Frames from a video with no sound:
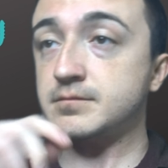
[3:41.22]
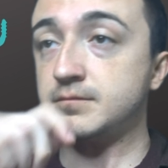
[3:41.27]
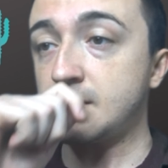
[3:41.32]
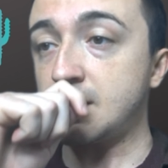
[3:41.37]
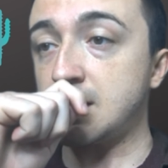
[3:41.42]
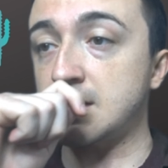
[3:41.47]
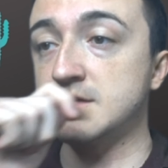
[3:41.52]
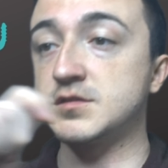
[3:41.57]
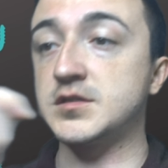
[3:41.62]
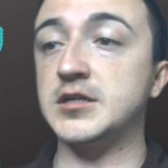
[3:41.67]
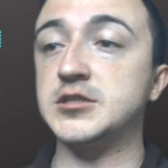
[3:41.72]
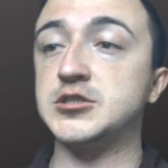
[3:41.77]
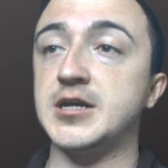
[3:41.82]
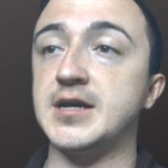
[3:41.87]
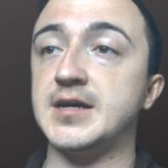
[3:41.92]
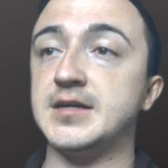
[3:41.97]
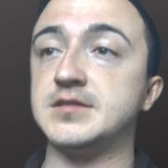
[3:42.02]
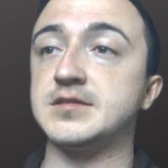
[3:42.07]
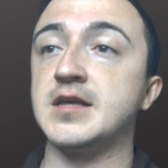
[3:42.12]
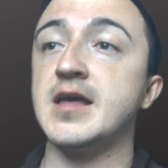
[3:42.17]
such
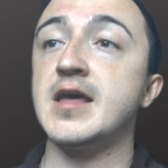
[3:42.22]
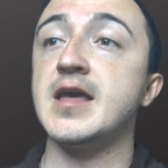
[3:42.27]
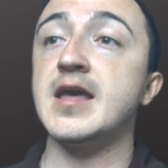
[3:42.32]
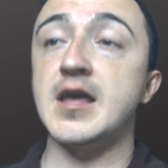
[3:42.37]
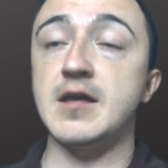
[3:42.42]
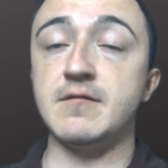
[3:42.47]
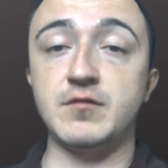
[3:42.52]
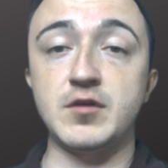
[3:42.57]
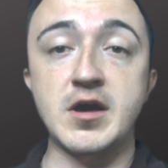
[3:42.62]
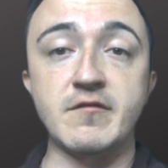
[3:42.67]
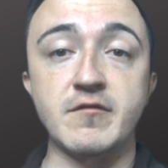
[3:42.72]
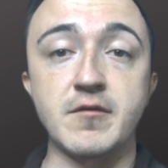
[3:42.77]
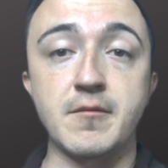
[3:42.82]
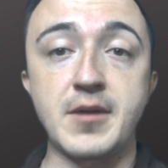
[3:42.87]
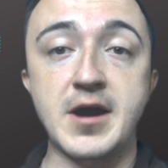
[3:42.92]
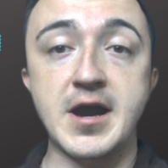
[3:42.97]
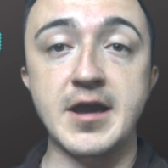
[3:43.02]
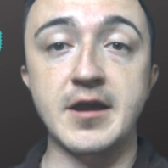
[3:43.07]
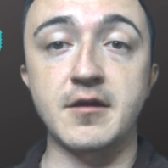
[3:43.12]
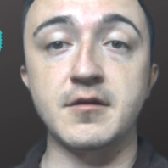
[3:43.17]
as if you have a
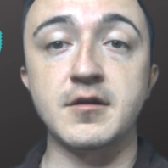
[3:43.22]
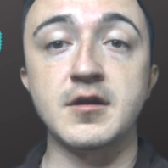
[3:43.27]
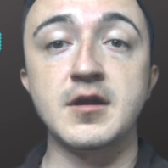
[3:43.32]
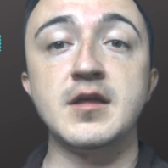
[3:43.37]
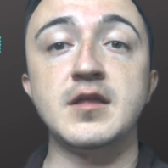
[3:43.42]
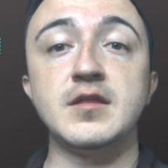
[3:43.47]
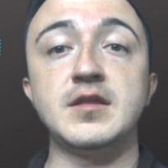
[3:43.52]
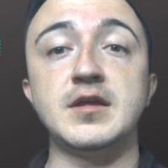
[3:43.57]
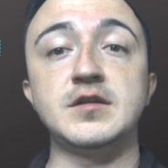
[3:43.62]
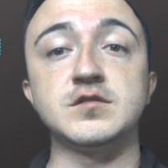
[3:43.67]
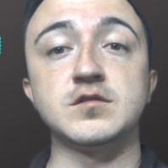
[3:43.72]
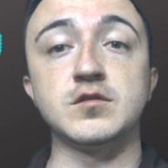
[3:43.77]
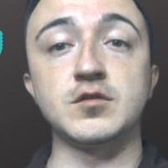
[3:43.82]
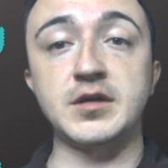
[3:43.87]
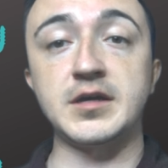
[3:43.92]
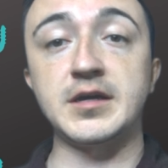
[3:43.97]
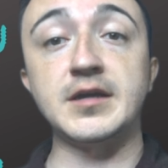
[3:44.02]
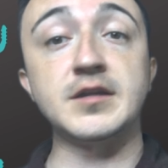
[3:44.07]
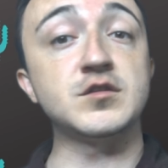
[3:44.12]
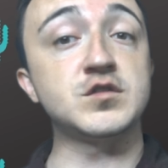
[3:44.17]
buyer that is
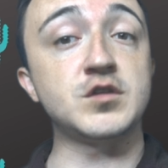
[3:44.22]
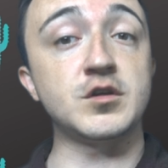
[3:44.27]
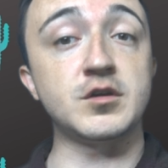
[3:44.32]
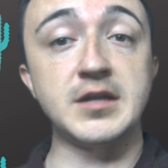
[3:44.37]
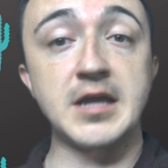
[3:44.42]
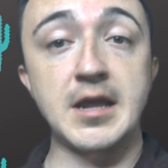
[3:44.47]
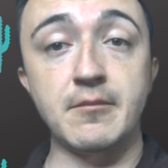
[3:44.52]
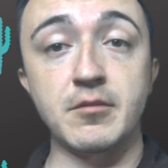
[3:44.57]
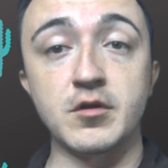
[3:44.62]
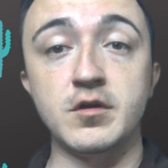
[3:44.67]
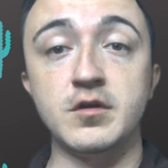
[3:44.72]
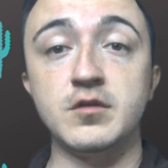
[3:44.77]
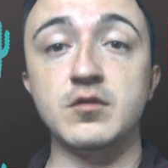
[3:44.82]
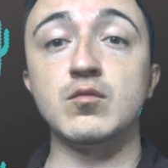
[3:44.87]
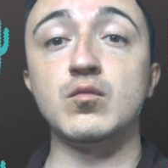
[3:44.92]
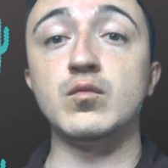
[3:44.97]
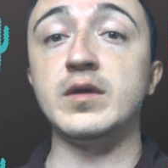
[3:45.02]
looking in a certain neighborhood,